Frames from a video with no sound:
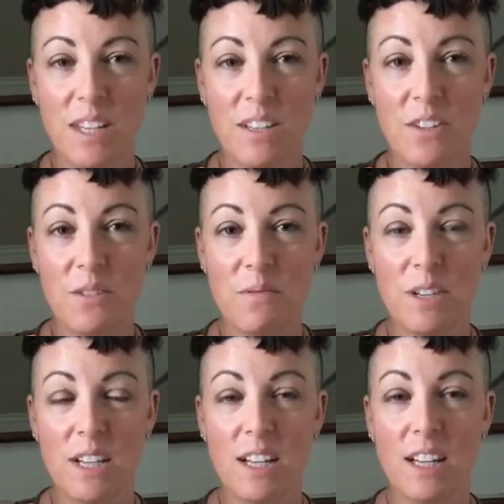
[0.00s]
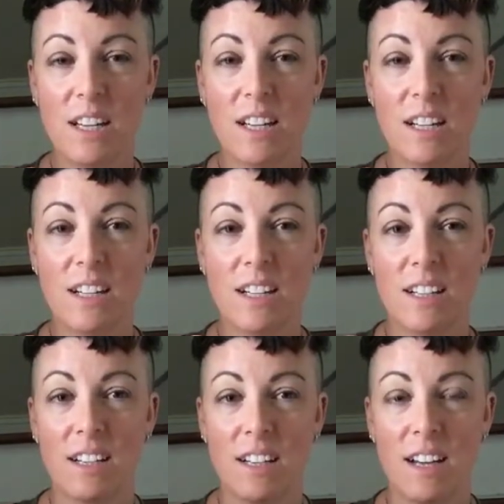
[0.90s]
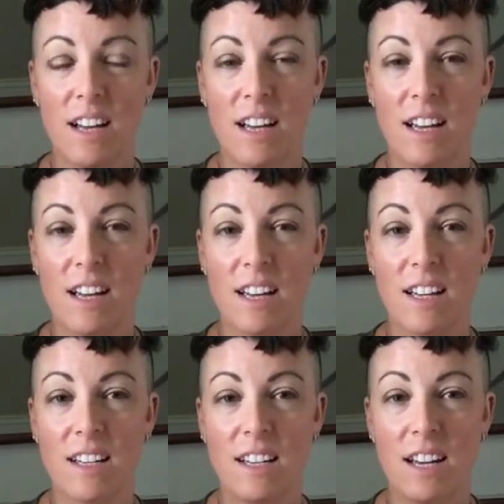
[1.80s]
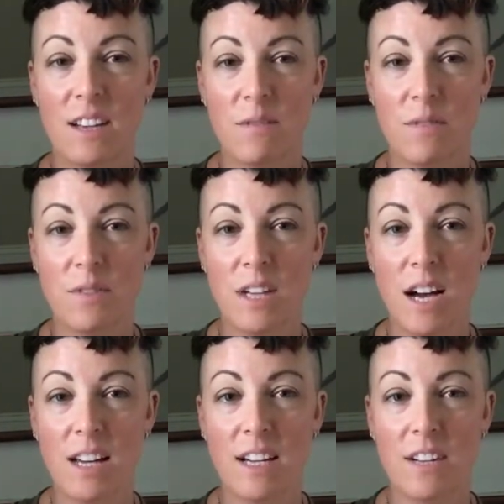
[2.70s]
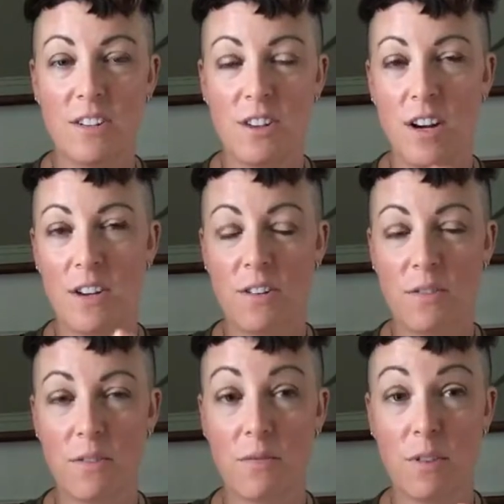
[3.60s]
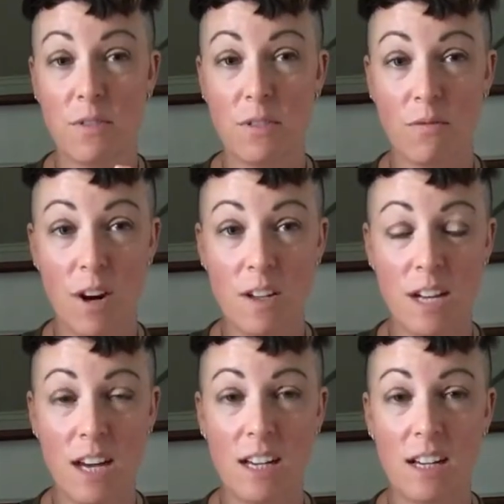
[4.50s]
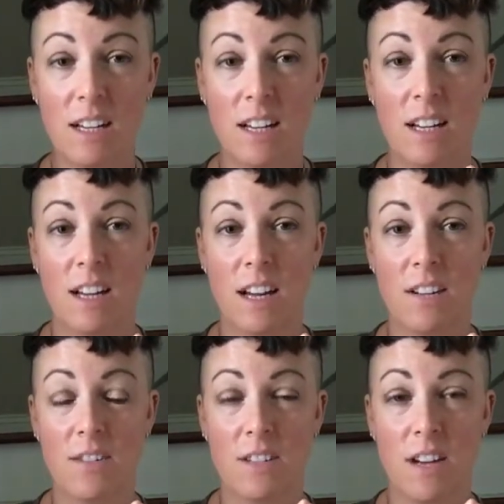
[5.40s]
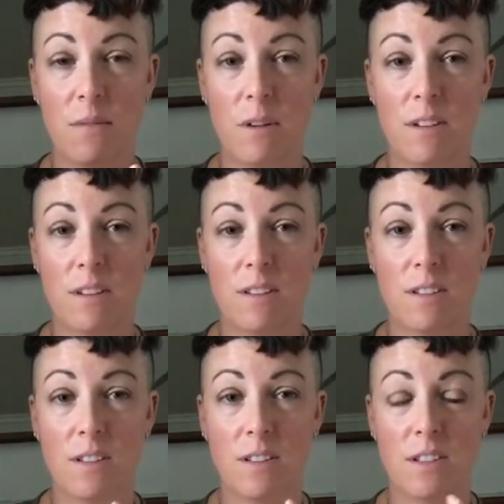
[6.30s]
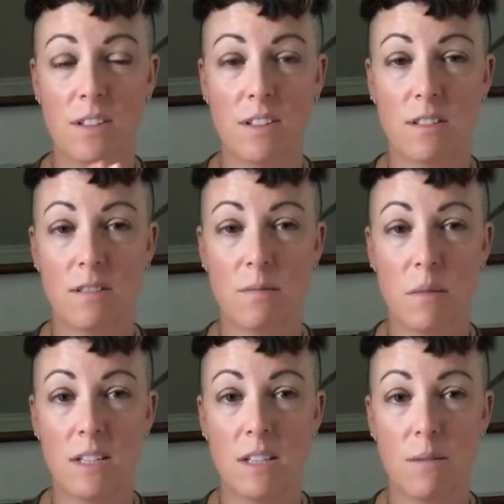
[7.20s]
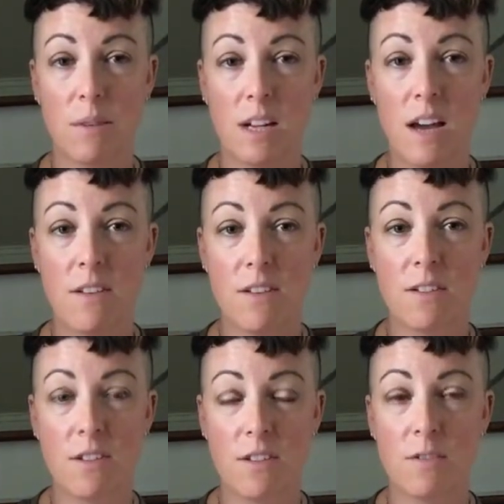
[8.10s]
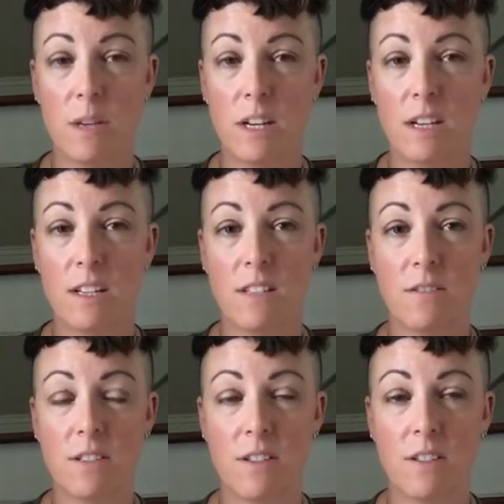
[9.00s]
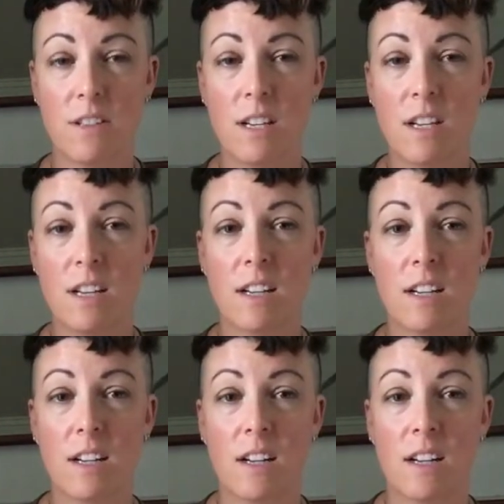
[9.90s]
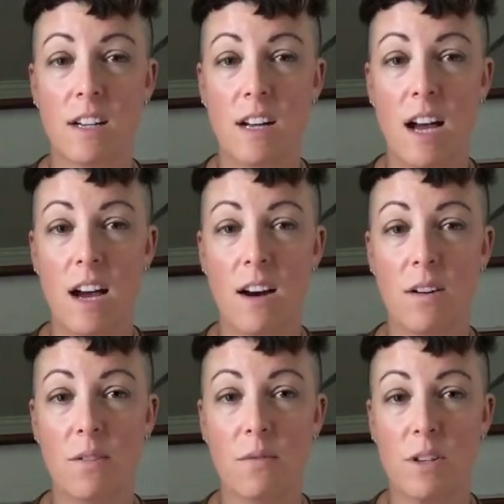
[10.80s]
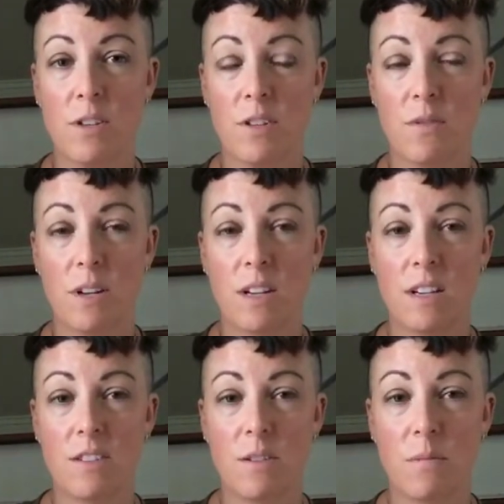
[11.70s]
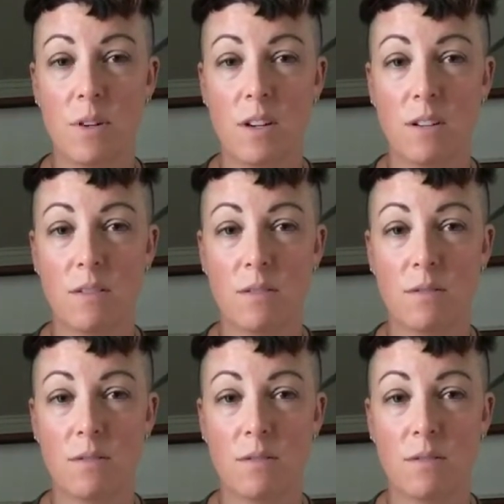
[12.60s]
you're feeding a canned food diet and you're trying to go to a frozen raw diet, and you decide, well, you know, I'll just mix them together to serve to my kitty, so he starts eating it. Now what you're doing is you're putting